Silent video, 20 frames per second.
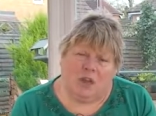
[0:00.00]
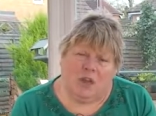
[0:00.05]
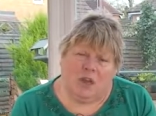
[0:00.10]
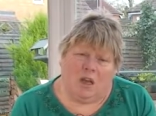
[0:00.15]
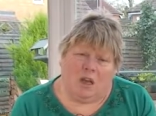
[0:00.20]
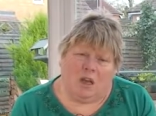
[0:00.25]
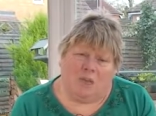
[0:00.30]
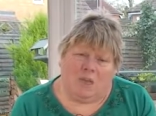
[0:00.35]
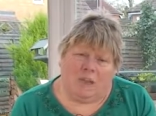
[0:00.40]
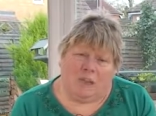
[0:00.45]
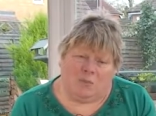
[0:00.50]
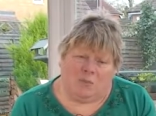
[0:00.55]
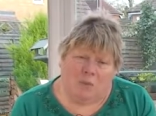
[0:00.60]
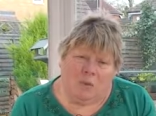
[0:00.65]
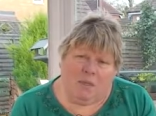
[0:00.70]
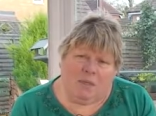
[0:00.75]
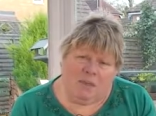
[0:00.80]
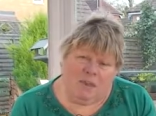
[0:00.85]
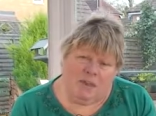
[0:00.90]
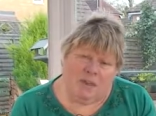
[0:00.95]
That's
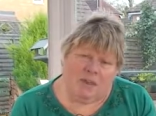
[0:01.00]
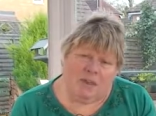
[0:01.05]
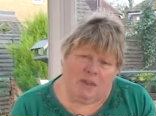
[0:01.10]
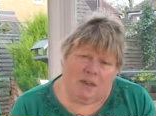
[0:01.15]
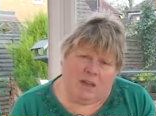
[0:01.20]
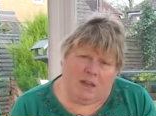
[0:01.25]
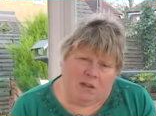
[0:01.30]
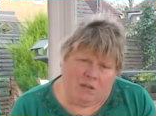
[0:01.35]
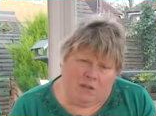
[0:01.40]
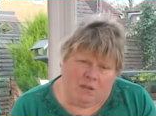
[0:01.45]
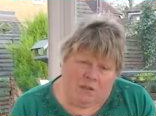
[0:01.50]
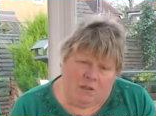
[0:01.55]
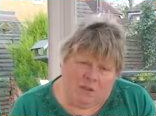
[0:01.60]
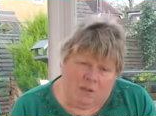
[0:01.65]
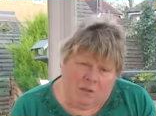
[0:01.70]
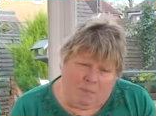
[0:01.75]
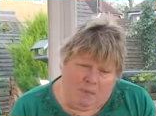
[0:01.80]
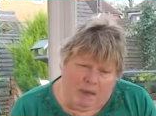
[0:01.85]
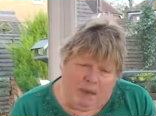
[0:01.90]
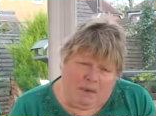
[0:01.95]
one thing
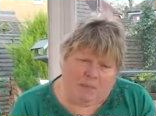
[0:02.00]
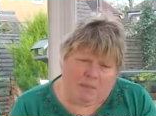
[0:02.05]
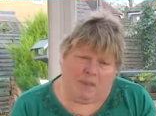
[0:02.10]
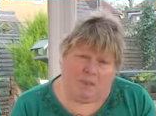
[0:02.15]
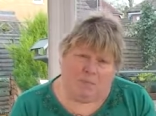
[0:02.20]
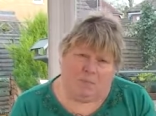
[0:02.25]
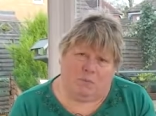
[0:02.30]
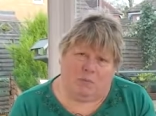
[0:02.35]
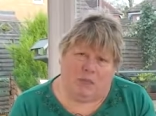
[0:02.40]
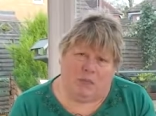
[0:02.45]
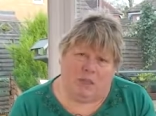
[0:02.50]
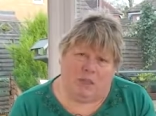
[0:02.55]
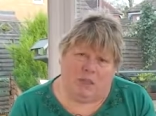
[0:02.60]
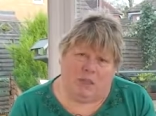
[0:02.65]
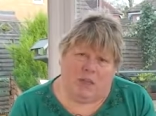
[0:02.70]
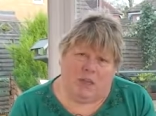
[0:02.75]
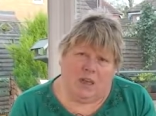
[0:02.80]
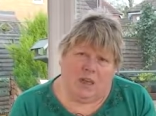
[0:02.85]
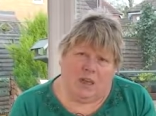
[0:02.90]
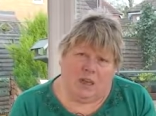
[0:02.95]
about this breed,
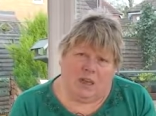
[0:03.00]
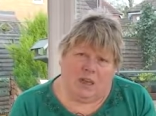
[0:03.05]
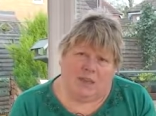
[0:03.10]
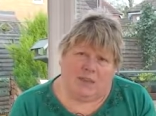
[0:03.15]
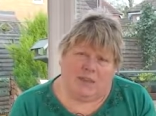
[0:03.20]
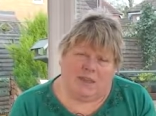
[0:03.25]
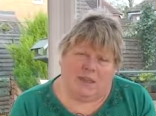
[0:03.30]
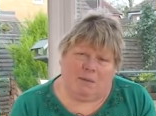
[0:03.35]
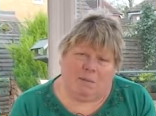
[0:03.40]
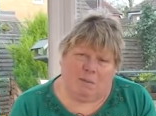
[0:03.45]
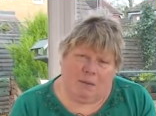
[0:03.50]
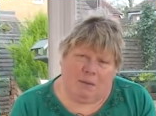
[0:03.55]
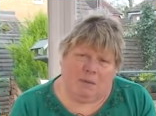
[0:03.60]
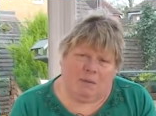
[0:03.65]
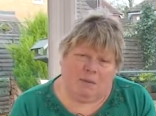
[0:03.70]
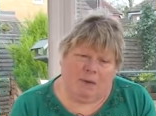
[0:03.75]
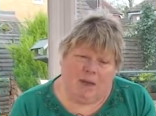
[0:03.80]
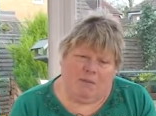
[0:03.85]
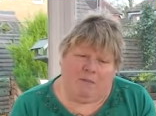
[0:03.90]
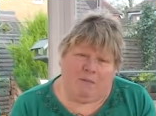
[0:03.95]
is that
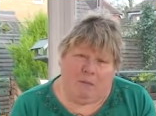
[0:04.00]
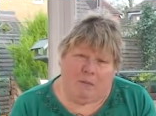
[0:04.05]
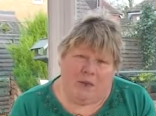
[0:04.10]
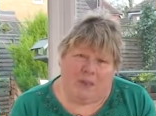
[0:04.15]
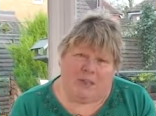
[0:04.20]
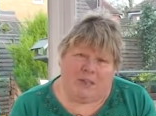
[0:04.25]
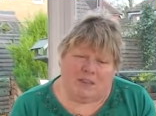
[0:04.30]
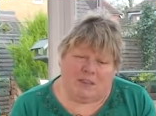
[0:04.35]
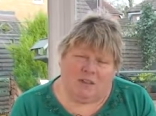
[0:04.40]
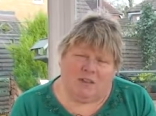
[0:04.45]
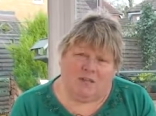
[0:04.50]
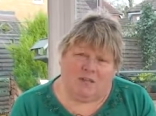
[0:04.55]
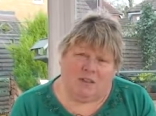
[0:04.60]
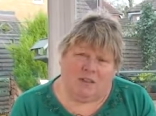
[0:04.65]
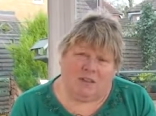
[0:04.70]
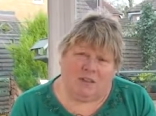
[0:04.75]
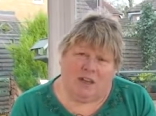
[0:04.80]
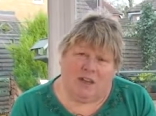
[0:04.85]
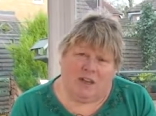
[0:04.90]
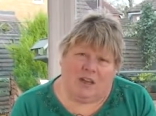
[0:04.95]
people who have pets aren't
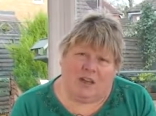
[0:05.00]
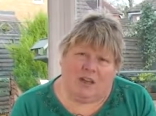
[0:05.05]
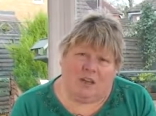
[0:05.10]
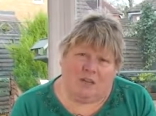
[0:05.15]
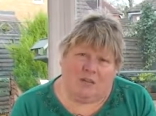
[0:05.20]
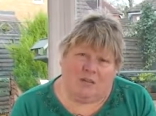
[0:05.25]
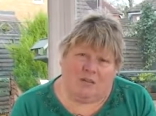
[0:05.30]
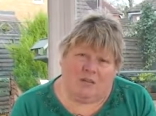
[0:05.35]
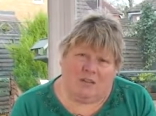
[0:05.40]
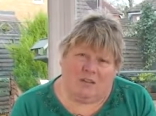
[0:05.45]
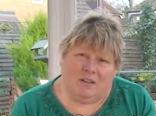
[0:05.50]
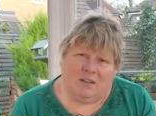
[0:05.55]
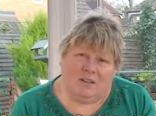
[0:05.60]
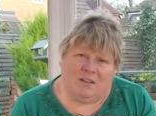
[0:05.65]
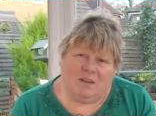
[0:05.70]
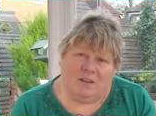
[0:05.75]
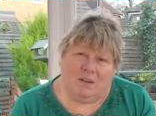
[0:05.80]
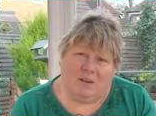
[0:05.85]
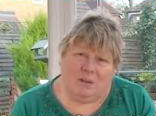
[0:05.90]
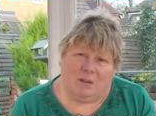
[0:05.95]
just let go.
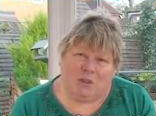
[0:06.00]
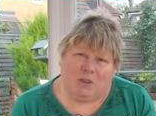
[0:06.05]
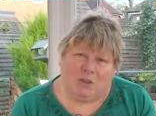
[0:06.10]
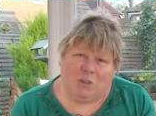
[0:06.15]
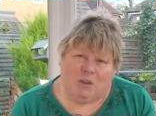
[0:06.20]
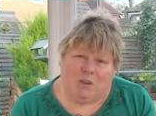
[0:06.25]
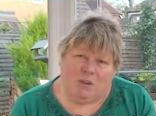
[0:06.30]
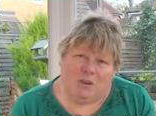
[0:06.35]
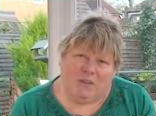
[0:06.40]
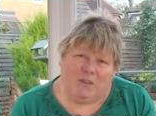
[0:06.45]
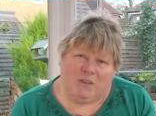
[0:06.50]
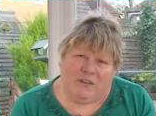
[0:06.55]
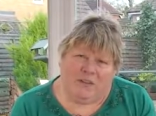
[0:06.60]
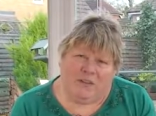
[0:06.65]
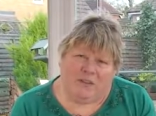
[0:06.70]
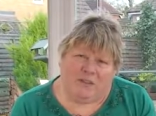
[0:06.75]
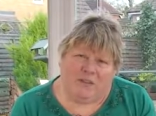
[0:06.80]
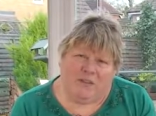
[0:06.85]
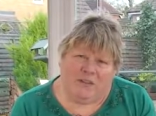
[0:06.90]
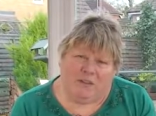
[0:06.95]
They're very much part of
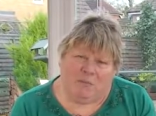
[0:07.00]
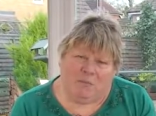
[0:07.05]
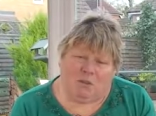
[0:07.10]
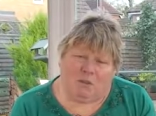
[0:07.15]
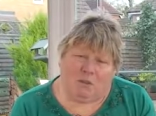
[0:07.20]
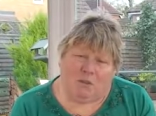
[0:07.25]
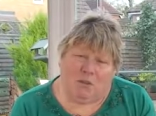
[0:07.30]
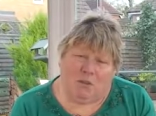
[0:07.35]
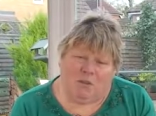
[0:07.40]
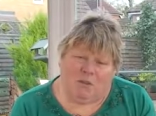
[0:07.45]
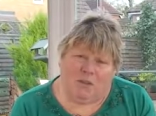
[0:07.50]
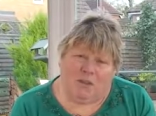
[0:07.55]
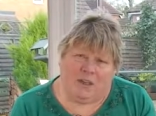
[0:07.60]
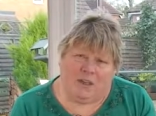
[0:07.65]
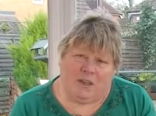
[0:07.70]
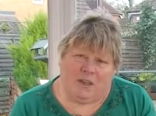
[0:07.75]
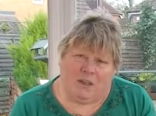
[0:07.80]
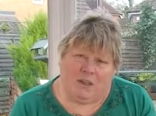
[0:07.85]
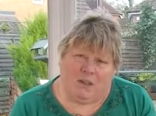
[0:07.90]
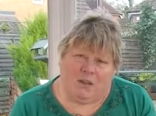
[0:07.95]
it, very much part of
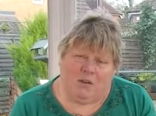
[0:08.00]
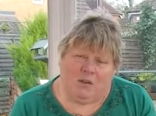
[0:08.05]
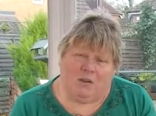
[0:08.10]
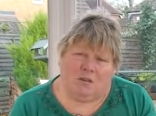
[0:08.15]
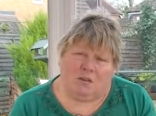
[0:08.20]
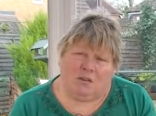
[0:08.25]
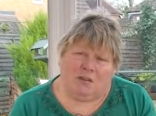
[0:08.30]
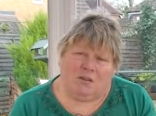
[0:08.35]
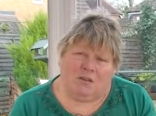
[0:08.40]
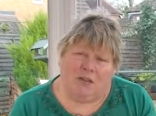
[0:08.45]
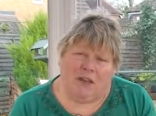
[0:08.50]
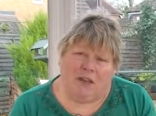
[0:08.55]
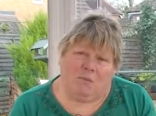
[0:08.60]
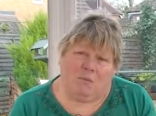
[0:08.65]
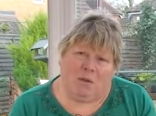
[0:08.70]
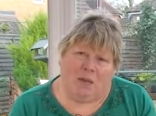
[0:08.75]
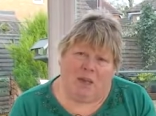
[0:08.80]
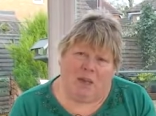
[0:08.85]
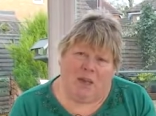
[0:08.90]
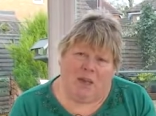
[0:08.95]
the Aussie
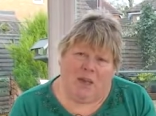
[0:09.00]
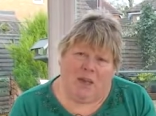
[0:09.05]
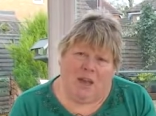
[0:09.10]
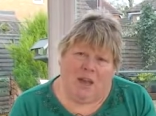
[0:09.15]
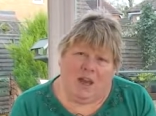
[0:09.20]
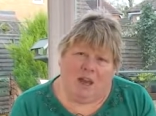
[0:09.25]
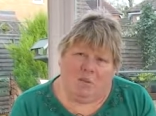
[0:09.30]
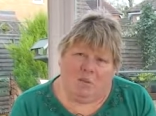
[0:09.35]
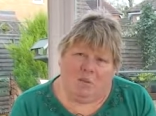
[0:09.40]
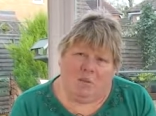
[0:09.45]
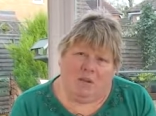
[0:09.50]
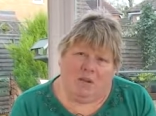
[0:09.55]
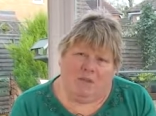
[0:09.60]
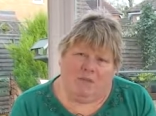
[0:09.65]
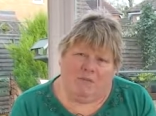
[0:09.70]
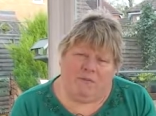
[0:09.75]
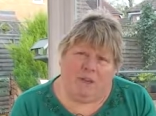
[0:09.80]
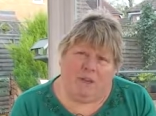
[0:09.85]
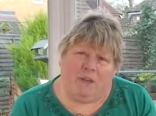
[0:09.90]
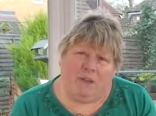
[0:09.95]
family, and we
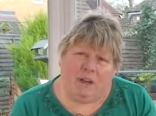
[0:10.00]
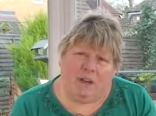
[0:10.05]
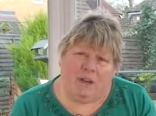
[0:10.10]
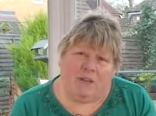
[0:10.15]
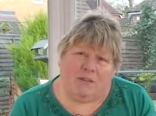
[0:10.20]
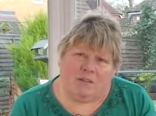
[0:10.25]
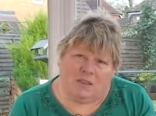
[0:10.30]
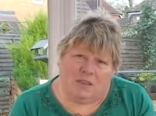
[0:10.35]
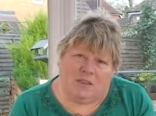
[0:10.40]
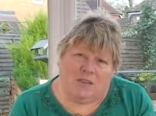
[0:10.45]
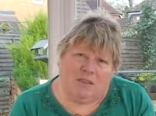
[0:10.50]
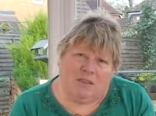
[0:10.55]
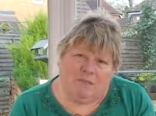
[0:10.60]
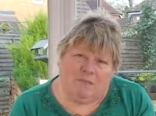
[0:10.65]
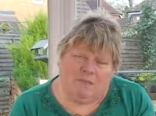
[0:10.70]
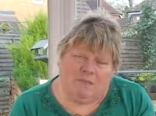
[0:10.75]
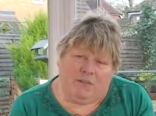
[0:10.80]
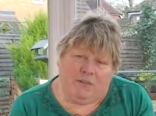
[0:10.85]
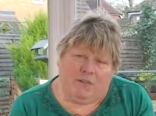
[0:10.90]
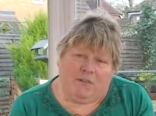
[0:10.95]
are very close-knit,
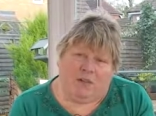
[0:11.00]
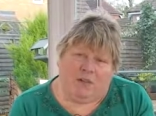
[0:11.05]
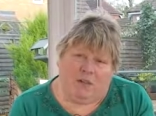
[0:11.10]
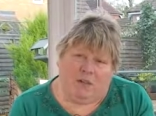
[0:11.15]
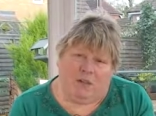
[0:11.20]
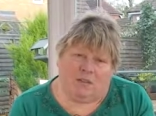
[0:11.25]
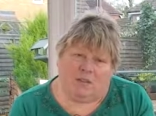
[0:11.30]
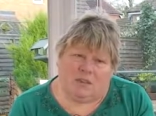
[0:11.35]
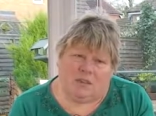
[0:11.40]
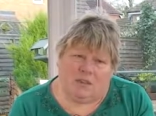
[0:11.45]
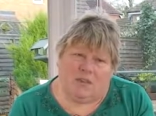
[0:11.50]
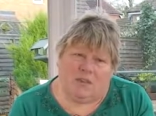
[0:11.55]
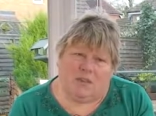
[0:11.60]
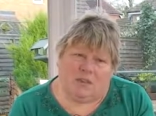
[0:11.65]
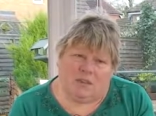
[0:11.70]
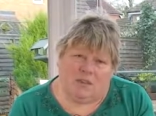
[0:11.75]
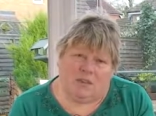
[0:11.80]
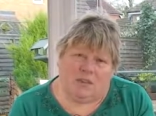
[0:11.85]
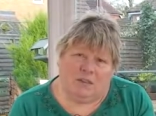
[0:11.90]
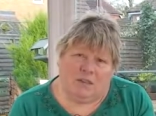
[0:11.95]
very close-knit.
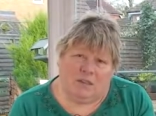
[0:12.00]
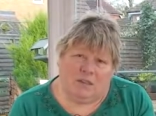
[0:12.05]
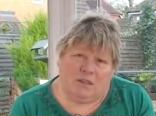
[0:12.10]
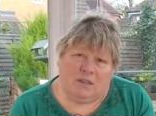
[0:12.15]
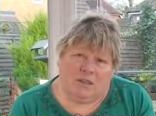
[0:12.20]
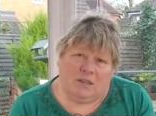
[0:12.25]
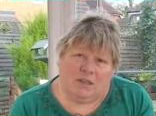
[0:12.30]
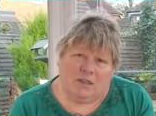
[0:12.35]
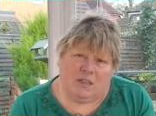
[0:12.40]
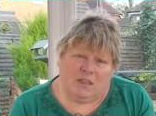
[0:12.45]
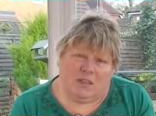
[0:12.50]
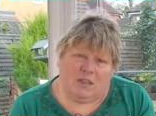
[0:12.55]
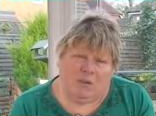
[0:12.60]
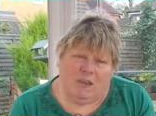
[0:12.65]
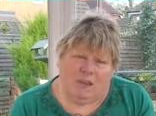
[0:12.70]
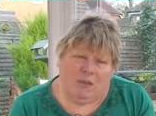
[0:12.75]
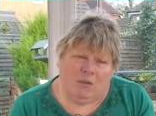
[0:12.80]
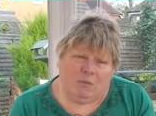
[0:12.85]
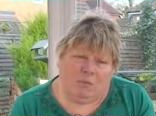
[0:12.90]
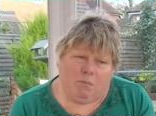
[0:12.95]
So
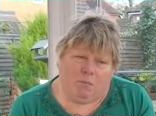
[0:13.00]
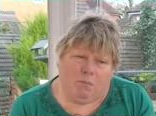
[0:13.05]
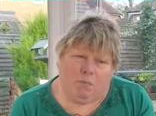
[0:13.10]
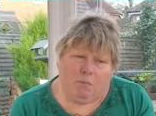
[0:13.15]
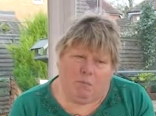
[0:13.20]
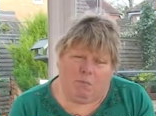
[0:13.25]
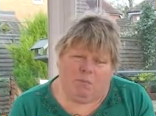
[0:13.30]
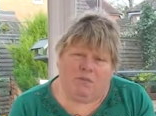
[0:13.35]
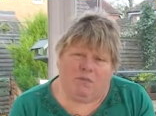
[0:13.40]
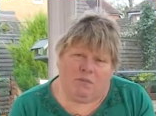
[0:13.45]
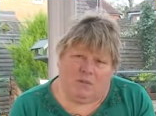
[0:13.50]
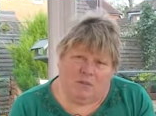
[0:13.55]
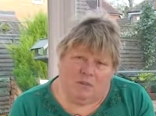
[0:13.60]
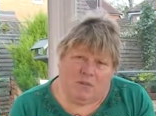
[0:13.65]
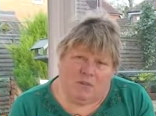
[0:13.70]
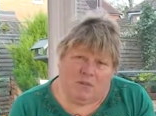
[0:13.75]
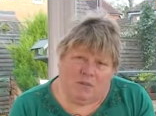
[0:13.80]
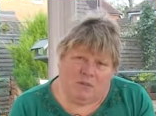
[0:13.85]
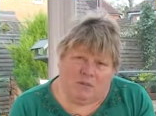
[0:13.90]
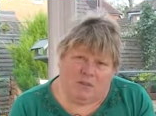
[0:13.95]
health problems,
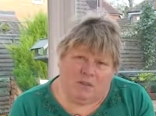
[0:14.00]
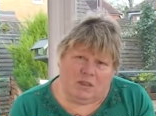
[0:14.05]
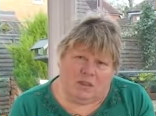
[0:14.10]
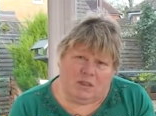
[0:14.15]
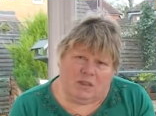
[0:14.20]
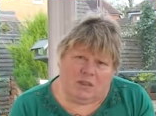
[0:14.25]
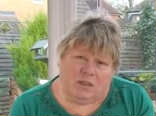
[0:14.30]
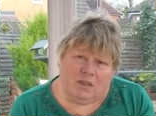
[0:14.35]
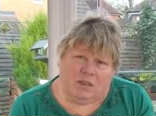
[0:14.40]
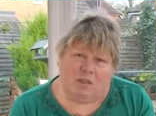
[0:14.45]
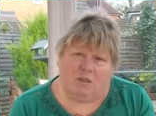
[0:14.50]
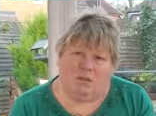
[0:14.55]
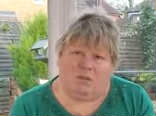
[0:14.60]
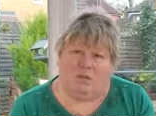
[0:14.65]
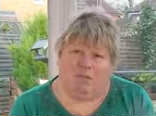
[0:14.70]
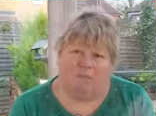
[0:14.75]
thank goodness, no.